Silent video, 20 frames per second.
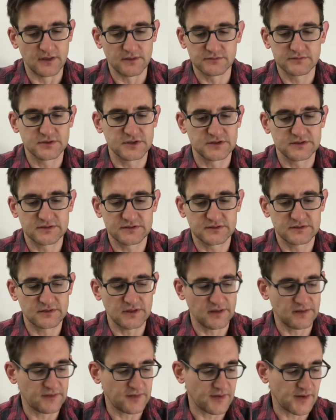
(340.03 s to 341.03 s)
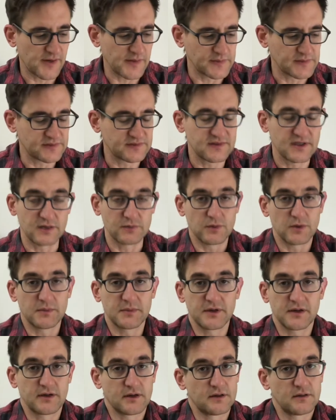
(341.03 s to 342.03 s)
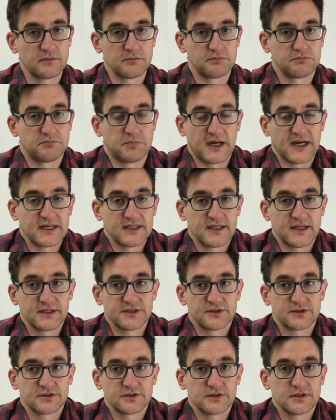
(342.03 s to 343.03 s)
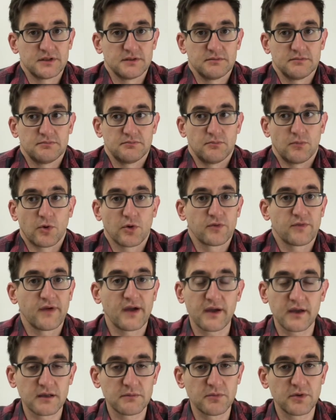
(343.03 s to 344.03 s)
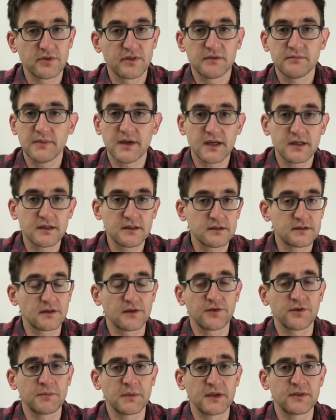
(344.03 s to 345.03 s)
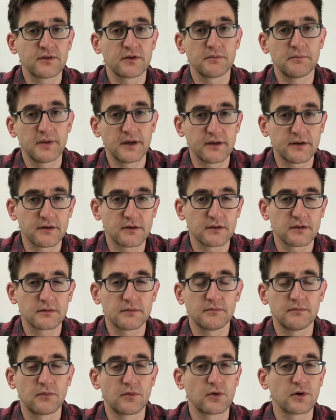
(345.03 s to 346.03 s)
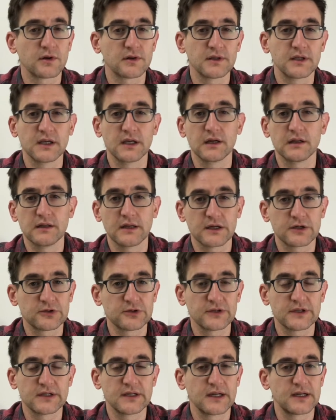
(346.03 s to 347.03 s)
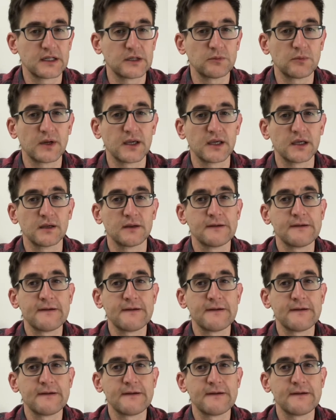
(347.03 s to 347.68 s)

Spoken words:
Just as I always say, women are biologically more valuable than men. It doesn't mean they're better morally, intellectually, in any way,